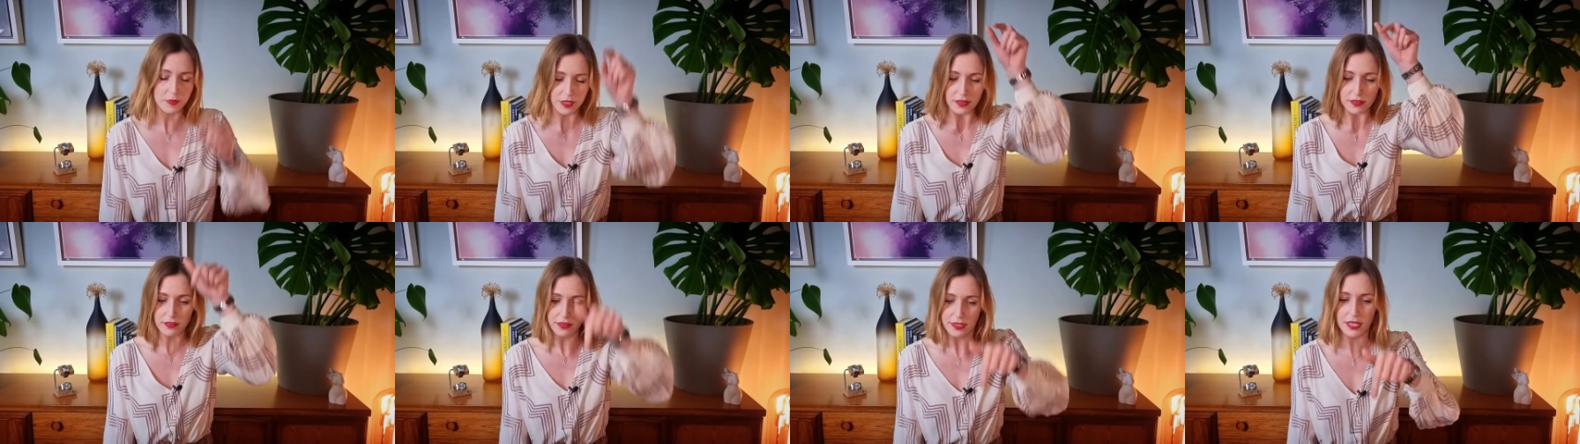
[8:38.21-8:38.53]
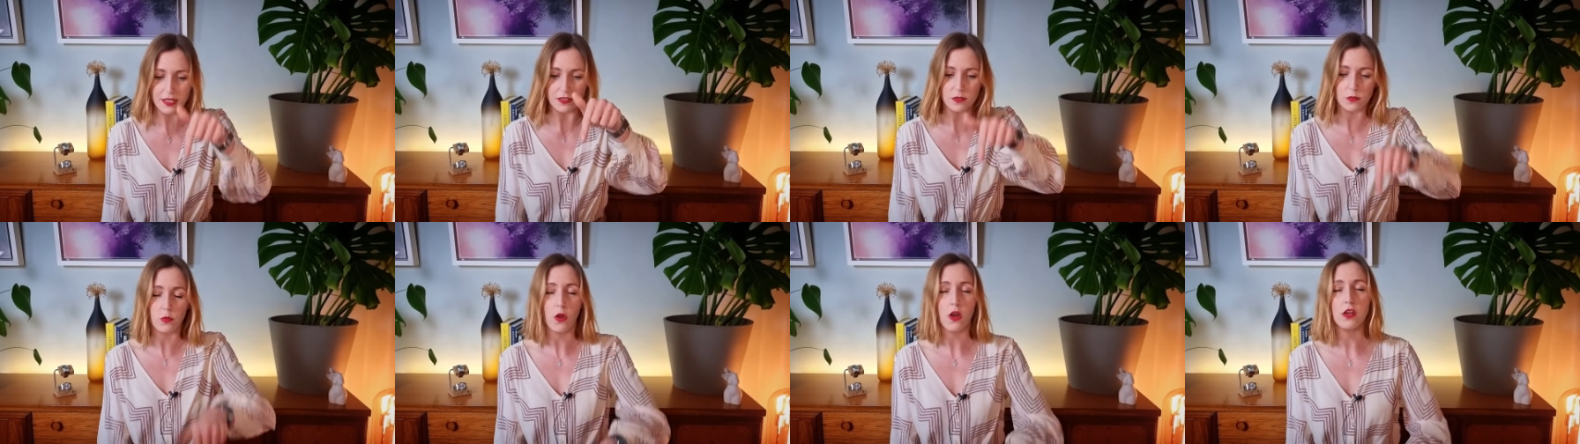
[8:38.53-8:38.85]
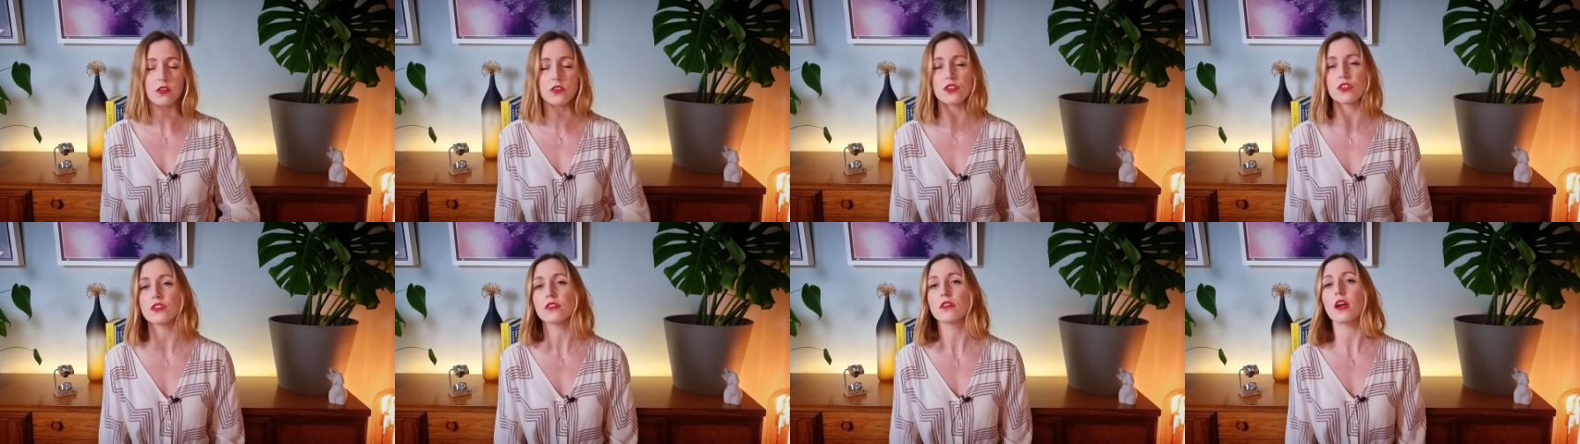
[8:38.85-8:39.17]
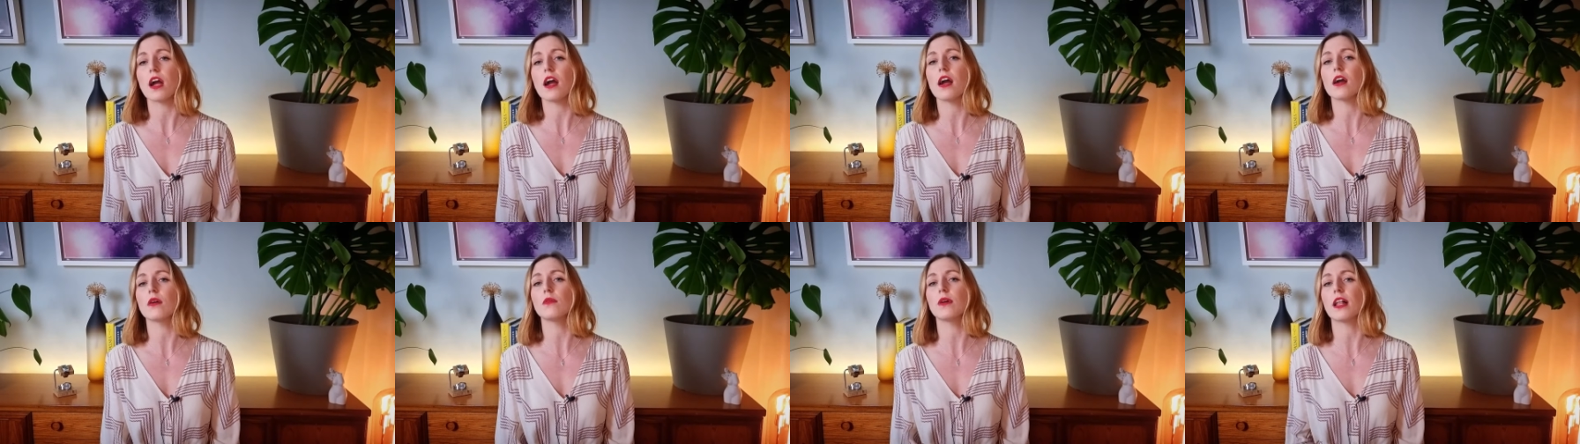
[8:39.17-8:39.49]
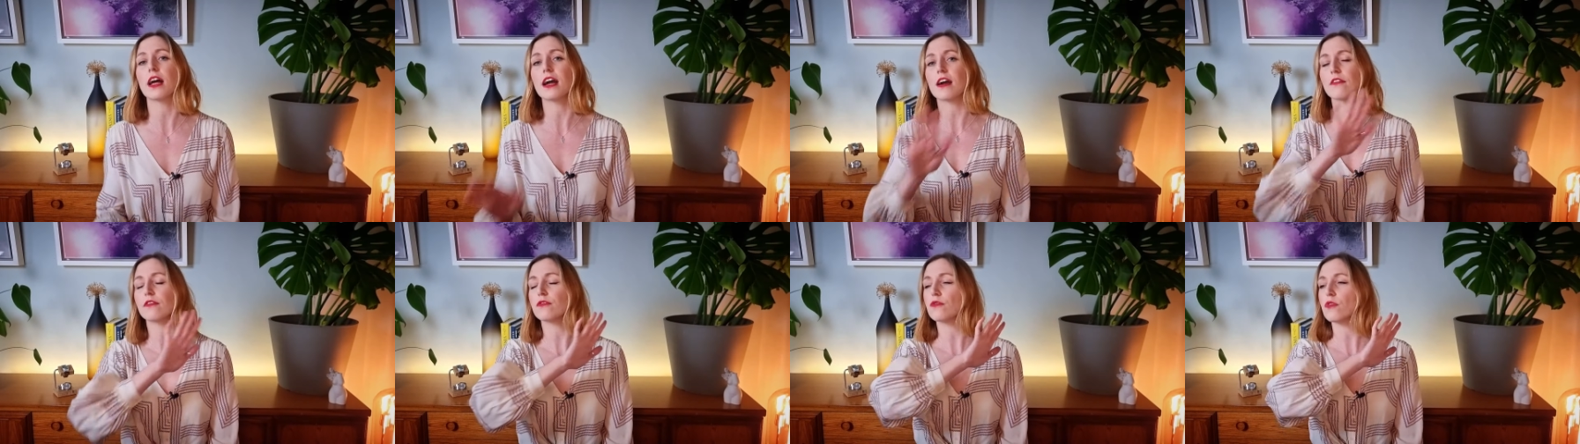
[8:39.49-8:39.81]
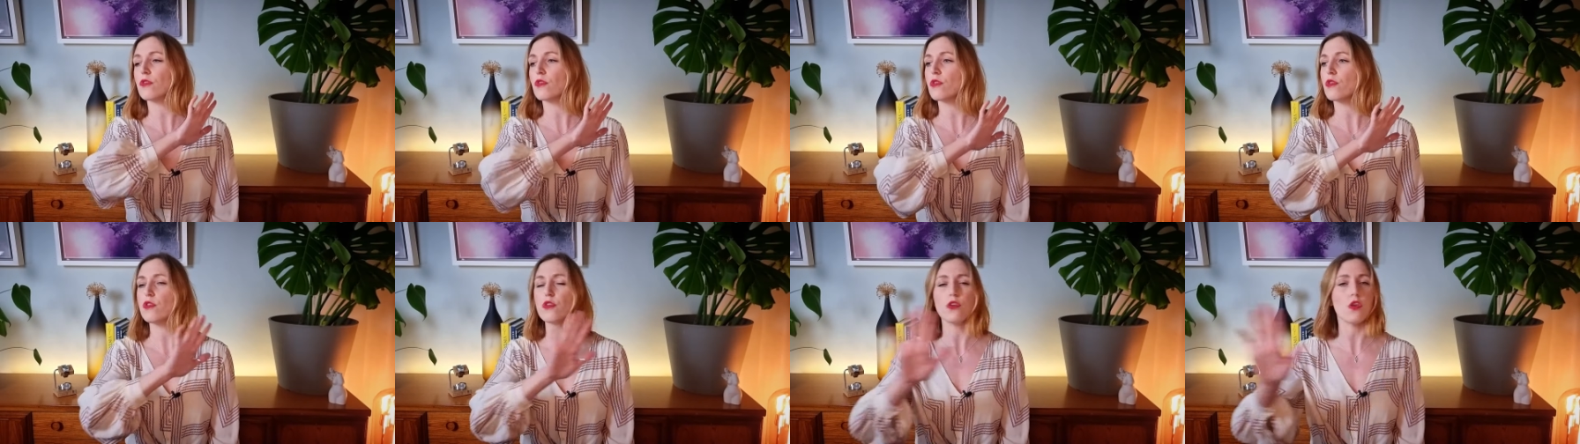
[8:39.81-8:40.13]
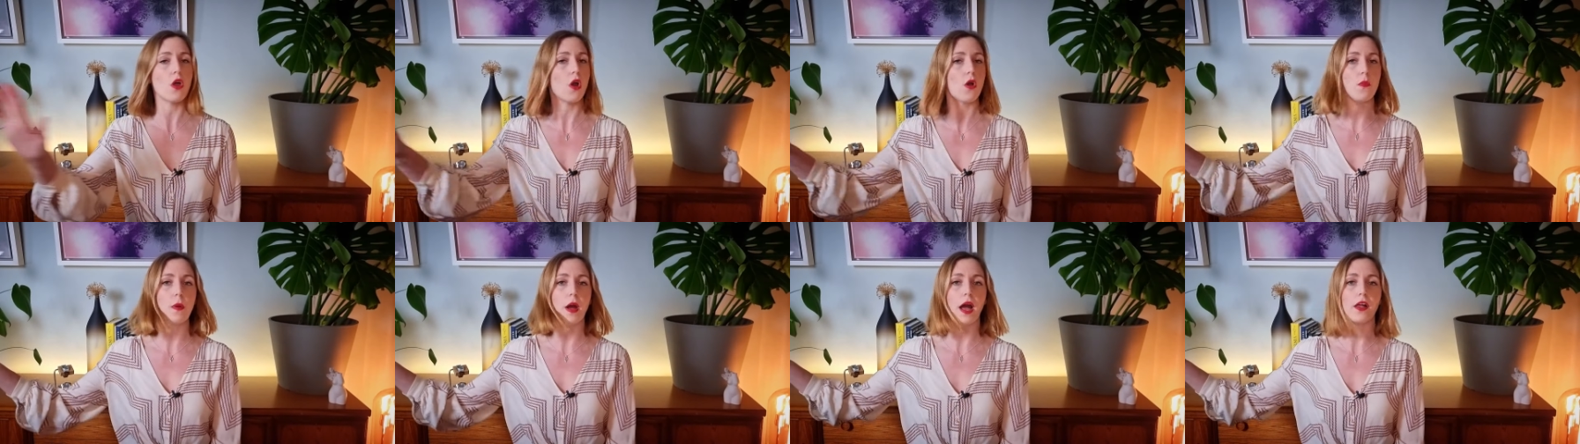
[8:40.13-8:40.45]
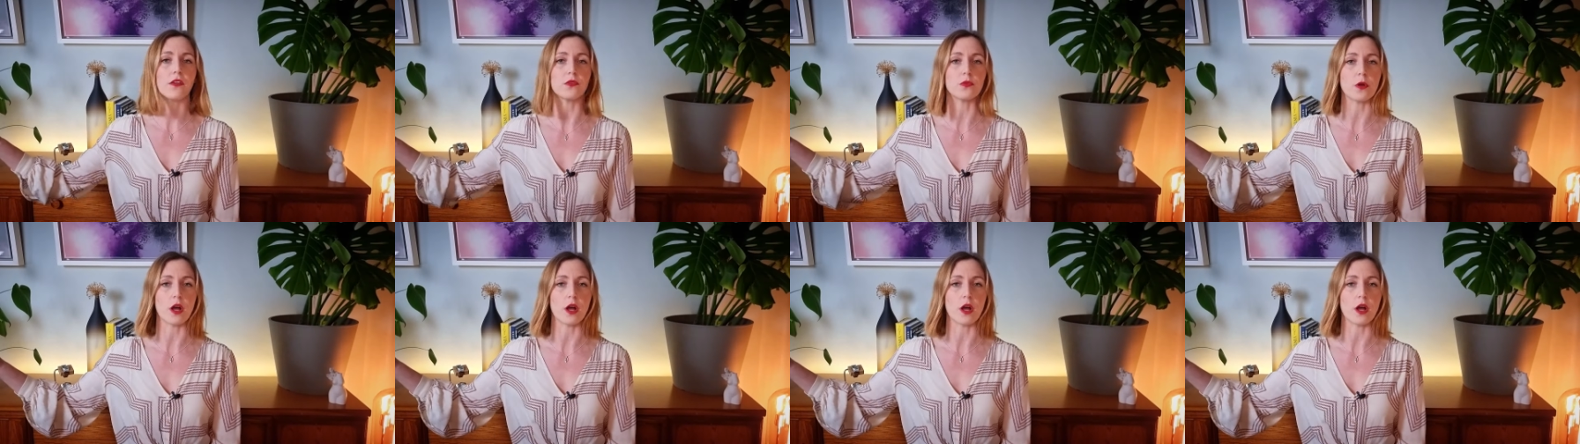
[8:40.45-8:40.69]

but this watch, I will have no bad